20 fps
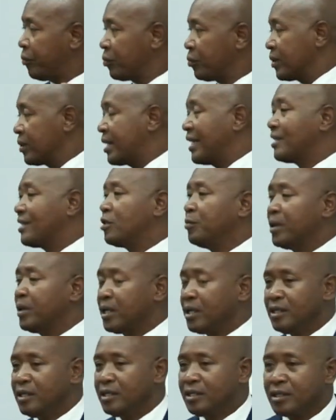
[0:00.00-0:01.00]

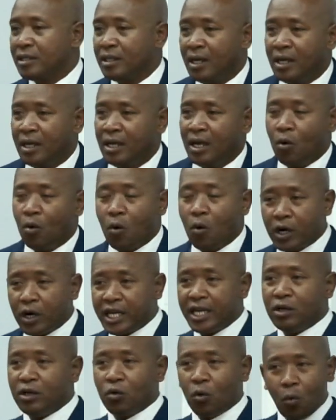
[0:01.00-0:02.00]
testimonies
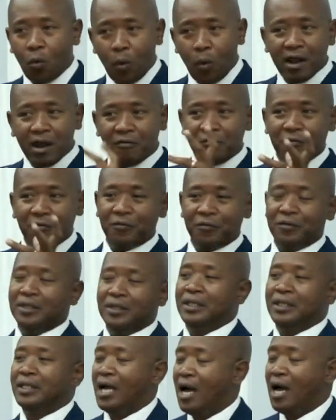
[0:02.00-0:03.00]
working with
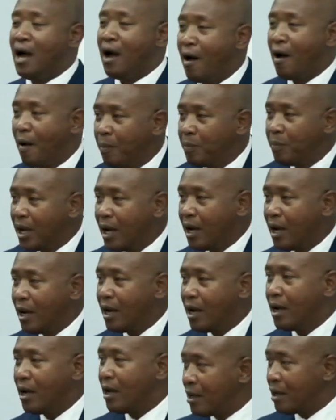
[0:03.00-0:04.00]
uh,
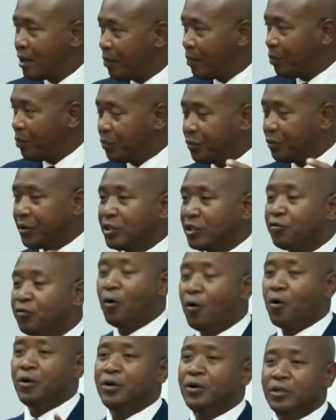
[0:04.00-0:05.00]
uh, these
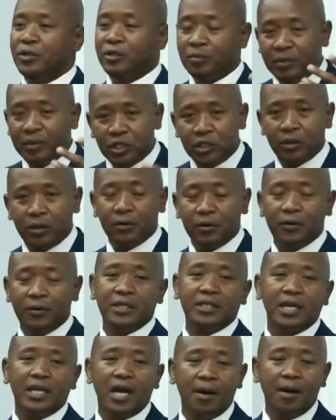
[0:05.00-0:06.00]
foreigners,
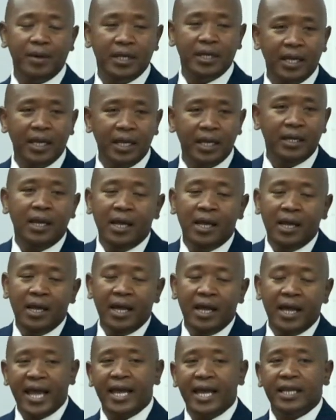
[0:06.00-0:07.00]
missionaries coming in,
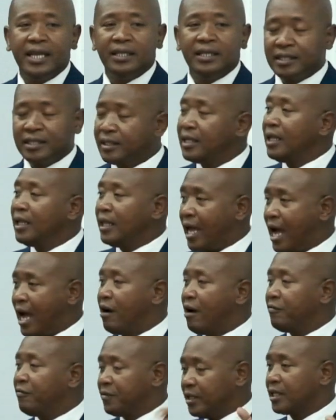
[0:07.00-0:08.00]
and still
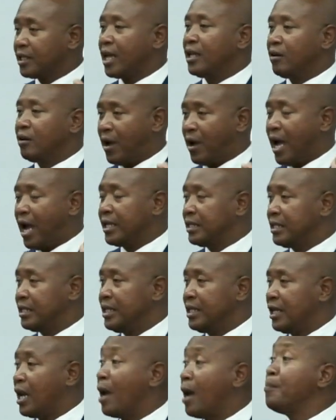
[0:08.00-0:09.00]
have this kind of
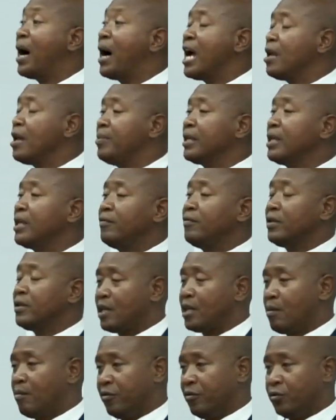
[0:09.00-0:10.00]
idea, and maybe even
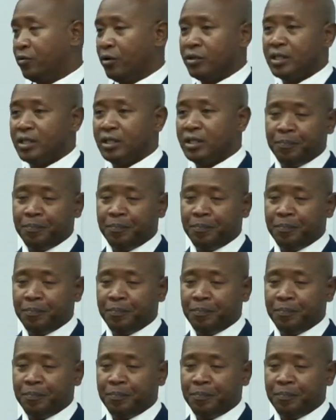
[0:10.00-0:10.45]
some of those